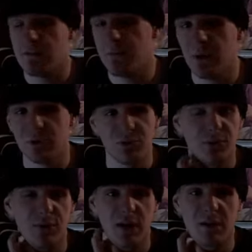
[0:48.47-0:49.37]
take photos
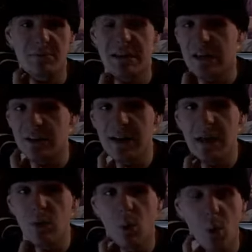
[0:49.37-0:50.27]
on the
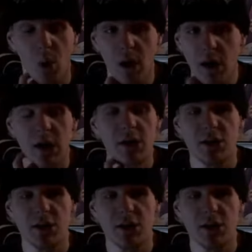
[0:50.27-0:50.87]
internet, or,